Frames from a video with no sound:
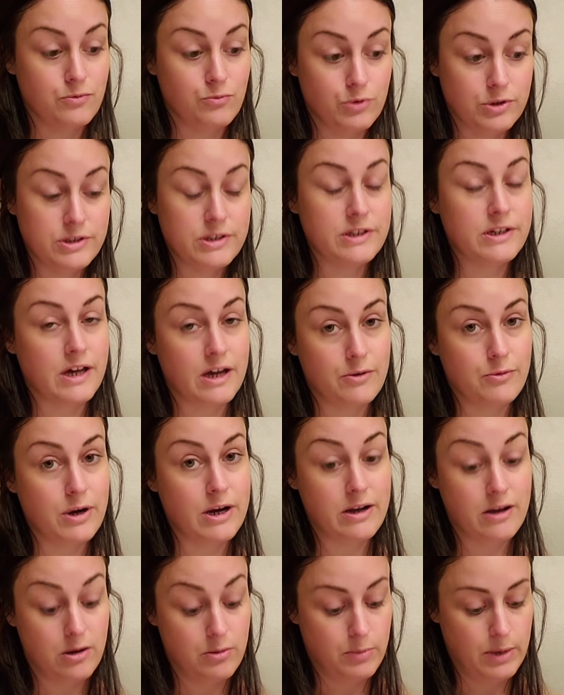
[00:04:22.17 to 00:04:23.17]
What did I
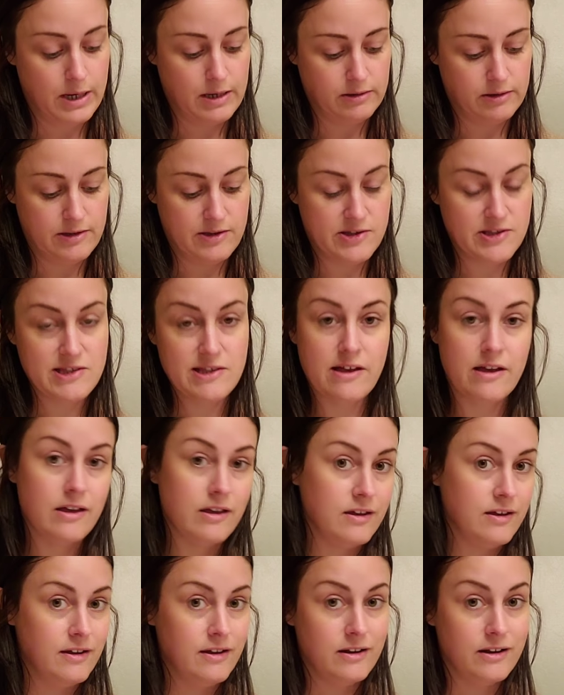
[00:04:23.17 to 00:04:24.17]
write on my list?
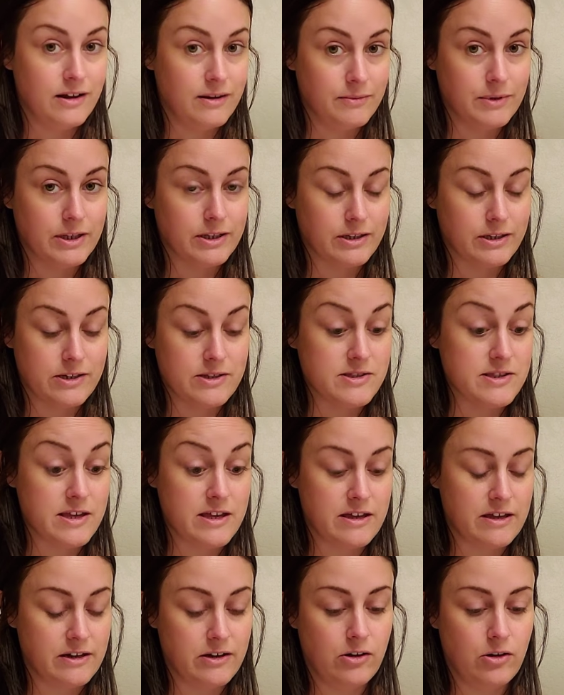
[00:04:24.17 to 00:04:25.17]
I'm not going to
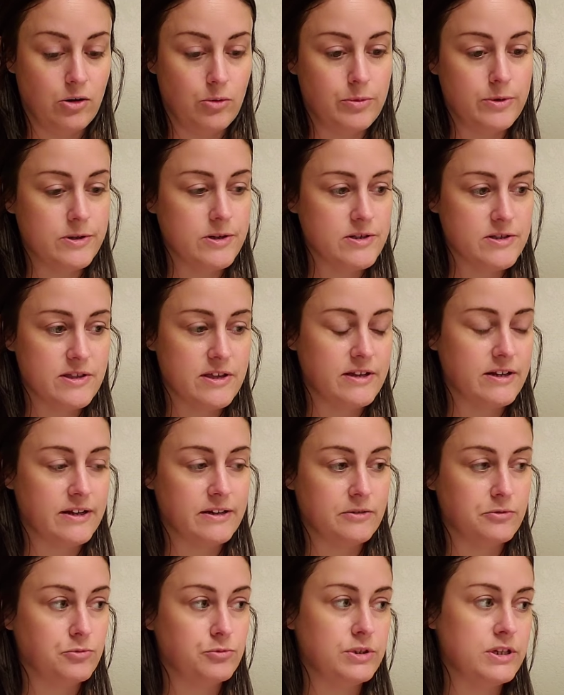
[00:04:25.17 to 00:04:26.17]
say it all because then I
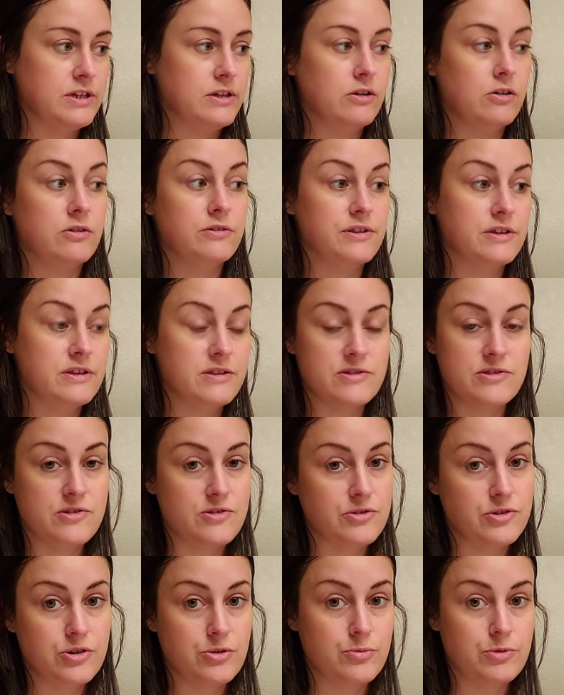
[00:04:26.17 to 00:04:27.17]
don't need all these
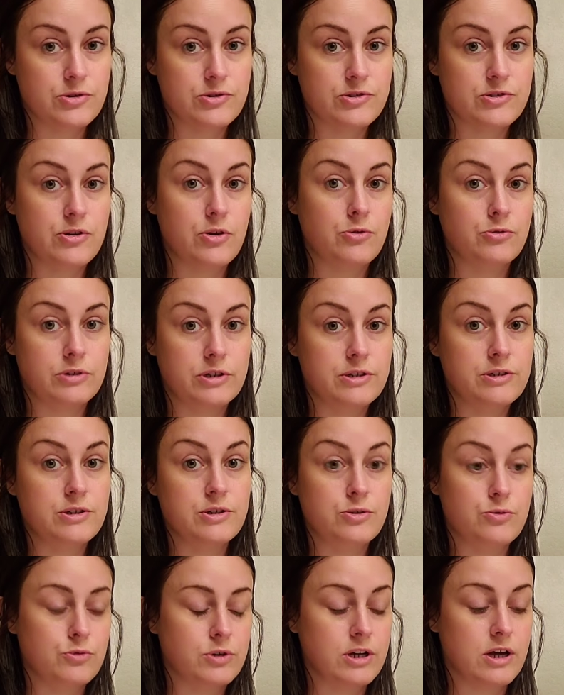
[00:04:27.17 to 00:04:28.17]
YouTubers going to
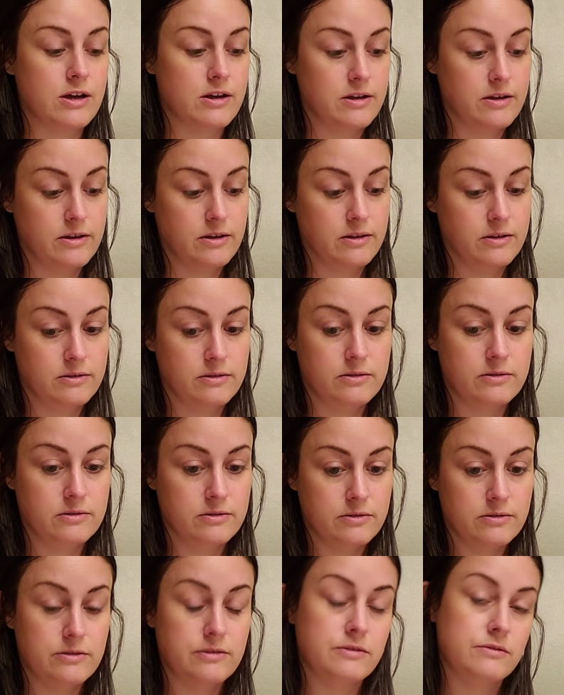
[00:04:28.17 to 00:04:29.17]
do what I
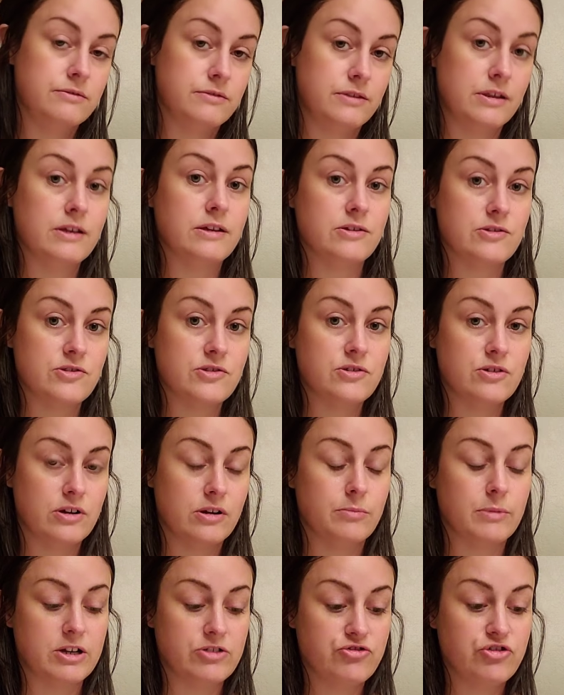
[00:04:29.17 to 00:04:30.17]
think is good
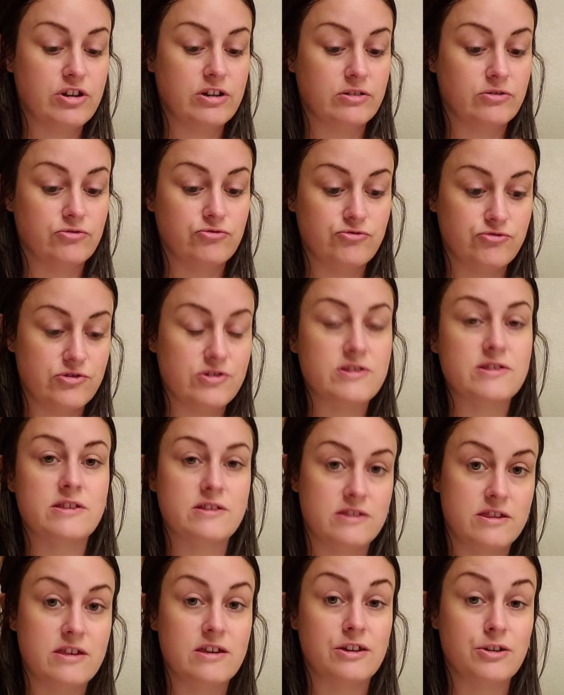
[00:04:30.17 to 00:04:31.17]
on my channel just
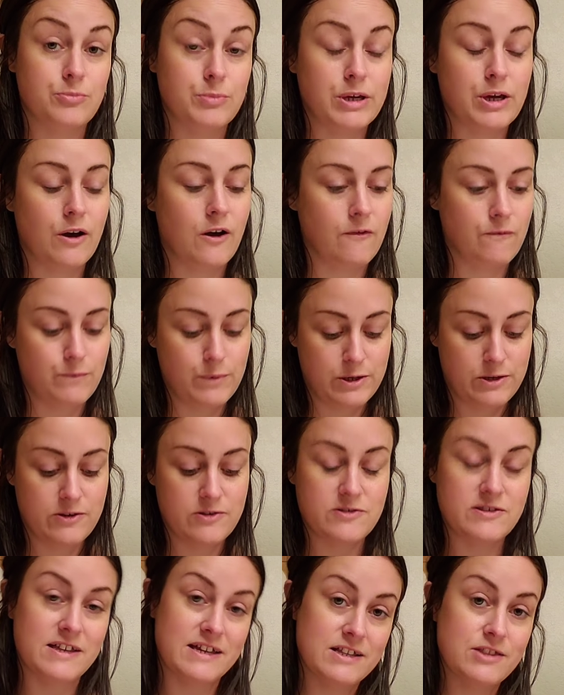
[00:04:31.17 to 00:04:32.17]
to tick me off
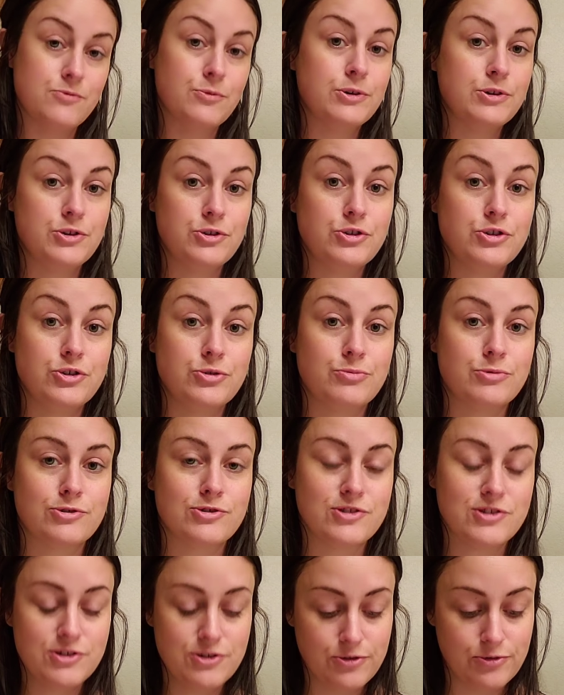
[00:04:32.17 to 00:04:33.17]
because that's what
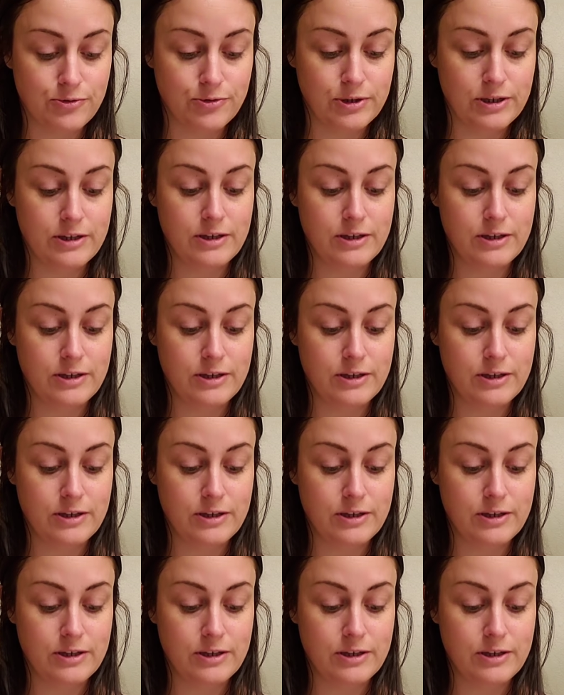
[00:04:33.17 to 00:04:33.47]
YouTubers do.